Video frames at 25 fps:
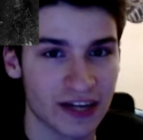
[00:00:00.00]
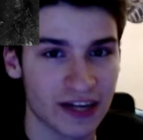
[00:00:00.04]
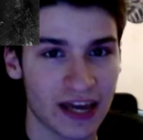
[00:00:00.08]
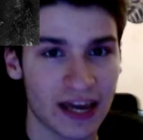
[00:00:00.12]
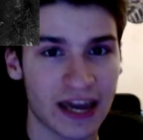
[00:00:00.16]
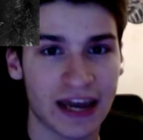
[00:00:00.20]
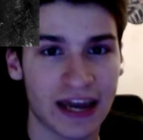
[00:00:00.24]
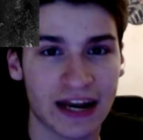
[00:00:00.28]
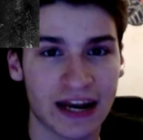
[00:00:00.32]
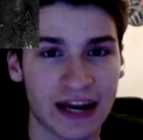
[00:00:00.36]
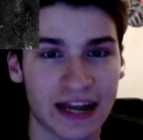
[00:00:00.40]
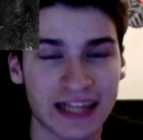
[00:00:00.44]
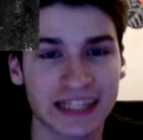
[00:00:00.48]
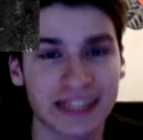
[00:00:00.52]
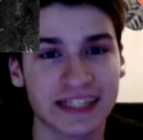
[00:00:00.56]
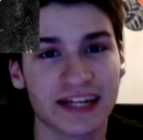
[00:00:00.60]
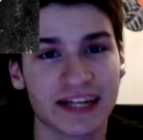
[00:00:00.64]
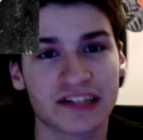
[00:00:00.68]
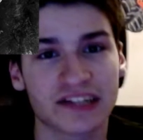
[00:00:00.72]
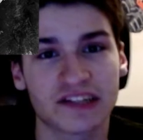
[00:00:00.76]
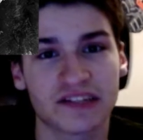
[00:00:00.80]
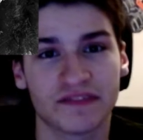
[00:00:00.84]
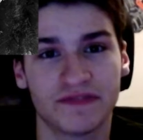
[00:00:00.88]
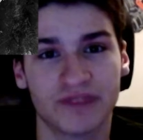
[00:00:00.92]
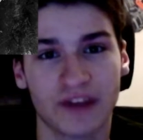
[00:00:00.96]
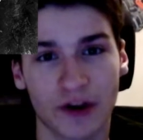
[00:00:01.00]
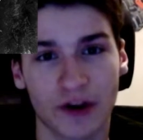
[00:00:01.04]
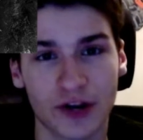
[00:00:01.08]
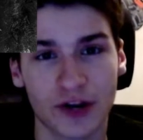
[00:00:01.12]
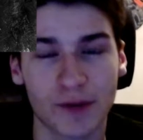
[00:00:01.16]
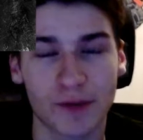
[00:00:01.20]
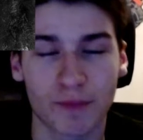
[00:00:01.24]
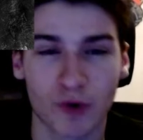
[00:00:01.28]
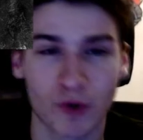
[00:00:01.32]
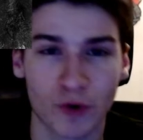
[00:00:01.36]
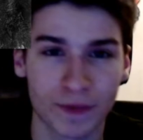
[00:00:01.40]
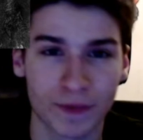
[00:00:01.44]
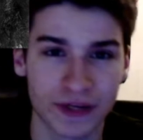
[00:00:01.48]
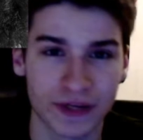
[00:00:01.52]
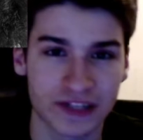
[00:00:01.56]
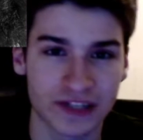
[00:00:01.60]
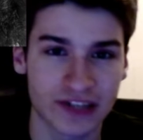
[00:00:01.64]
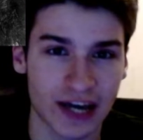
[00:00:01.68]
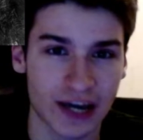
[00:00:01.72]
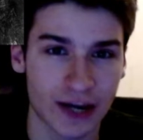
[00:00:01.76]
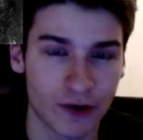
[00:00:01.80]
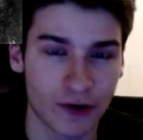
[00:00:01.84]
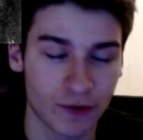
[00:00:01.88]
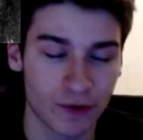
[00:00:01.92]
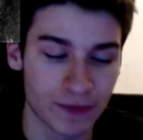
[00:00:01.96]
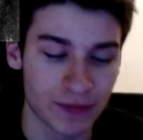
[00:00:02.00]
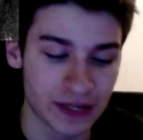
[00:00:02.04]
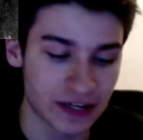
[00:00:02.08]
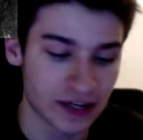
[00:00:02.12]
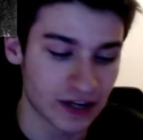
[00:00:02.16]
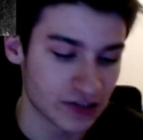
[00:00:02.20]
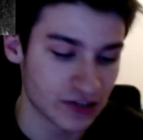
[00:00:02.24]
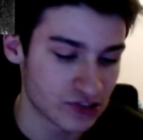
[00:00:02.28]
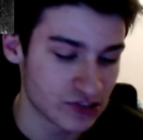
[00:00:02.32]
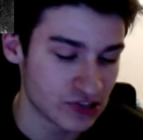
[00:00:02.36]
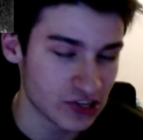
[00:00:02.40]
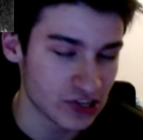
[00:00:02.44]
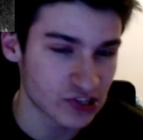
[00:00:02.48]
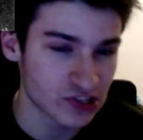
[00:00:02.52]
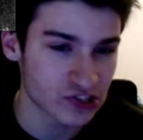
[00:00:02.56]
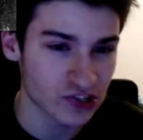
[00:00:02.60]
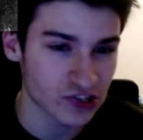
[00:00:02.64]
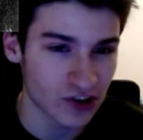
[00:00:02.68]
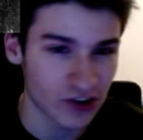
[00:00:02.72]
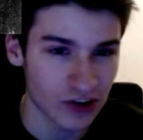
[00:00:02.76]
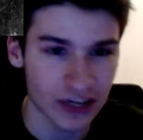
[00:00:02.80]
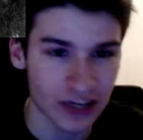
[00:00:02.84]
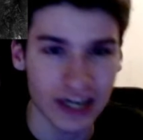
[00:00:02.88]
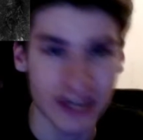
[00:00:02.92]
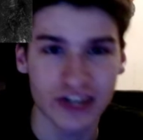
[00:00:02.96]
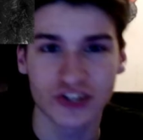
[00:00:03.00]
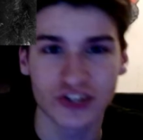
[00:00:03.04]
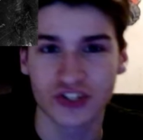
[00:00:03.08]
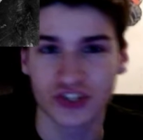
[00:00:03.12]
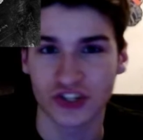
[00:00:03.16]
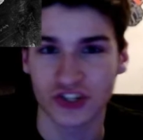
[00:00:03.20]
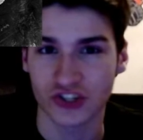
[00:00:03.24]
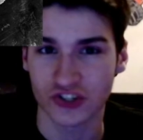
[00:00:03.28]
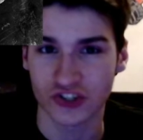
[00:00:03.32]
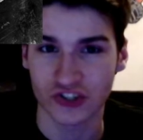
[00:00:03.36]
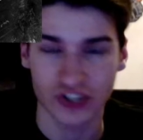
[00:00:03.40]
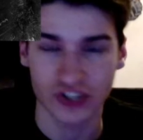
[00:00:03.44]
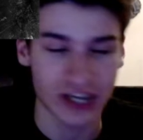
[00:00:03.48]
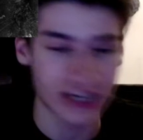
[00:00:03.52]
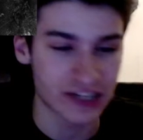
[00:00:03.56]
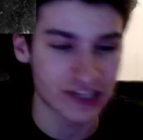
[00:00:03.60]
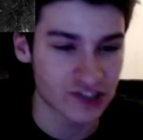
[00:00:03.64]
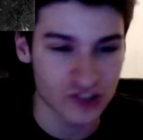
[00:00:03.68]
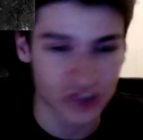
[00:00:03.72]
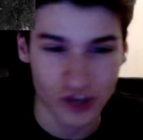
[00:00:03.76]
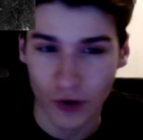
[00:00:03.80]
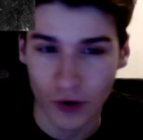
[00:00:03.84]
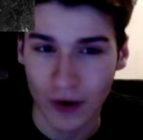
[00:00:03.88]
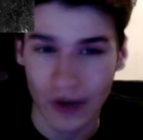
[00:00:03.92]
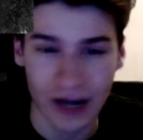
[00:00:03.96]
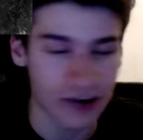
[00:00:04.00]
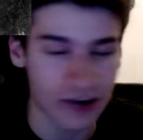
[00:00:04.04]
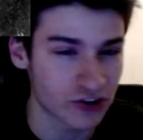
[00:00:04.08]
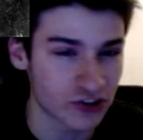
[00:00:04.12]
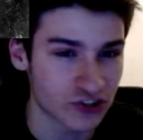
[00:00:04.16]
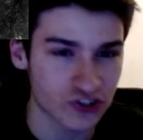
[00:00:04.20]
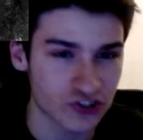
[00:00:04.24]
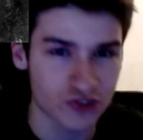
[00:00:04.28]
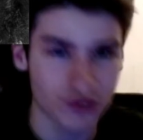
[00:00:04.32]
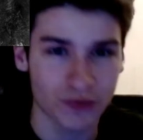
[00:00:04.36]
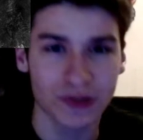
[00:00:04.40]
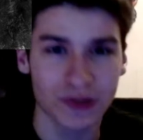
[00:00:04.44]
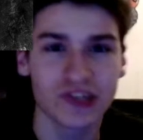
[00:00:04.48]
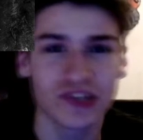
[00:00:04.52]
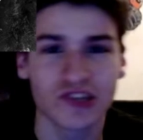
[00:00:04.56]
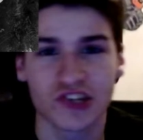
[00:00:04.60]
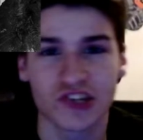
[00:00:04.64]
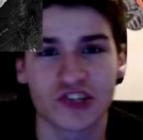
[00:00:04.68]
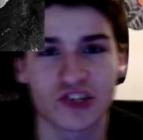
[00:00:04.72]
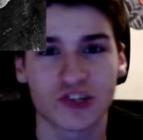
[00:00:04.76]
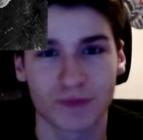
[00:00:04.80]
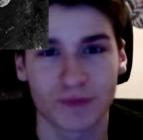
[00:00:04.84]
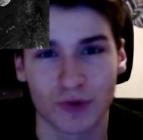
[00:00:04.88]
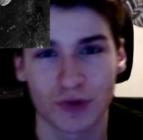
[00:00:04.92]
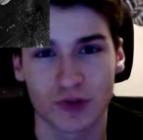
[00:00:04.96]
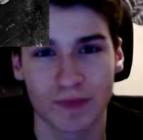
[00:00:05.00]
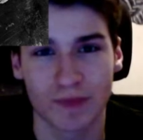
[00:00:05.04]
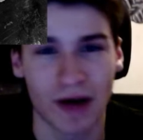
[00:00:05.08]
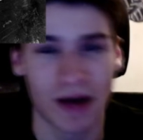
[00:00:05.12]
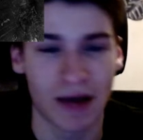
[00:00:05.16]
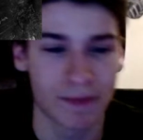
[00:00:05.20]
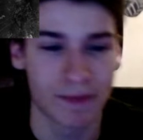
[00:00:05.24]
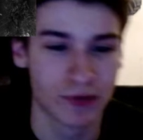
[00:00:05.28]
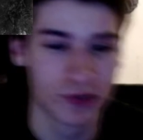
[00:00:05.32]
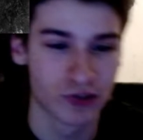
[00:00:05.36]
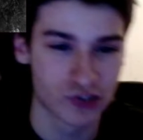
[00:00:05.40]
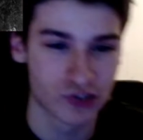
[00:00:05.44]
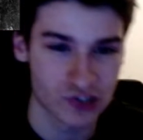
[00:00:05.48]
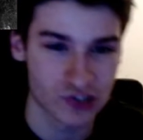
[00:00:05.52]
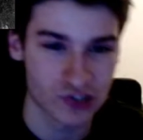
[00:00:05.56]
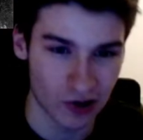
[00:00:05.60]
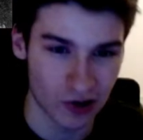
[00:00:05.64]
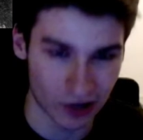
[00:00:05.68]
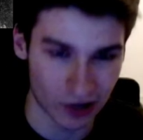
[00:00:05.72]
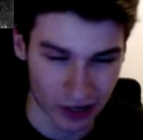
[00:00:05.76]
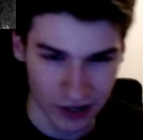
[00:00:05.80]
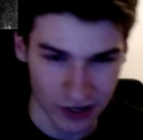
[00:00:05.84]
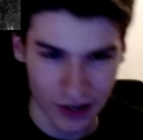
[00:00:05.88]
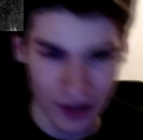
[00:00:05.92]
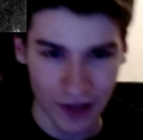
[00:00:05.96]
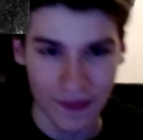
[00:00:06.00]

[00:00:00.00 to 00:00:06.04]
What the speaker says: And I think that is a very appropriate title because this song is just, it's so high energy. There's a reason it's his most popular song.